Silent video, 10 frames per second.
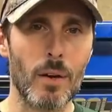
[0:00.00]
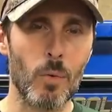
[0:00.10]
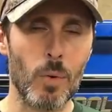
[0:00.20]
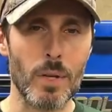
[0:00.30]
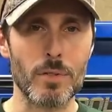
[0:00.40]

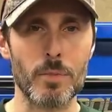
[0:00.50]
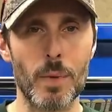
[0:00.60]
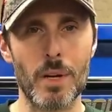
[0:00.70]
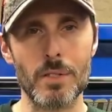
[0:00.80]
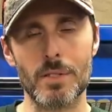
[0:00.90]
one
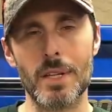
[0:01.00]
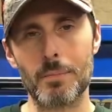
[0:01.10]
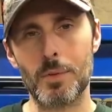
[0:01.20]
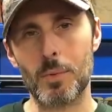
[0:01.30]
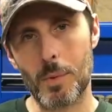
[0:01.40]
small
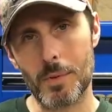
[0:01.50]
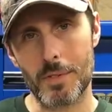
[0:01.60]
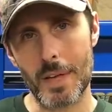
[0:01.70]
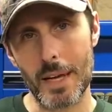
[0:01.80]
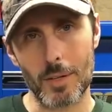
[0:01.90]
step towards
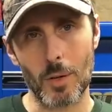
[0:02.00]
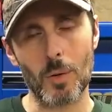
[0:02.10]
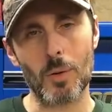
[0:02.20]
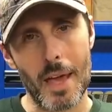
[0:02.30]
that goal.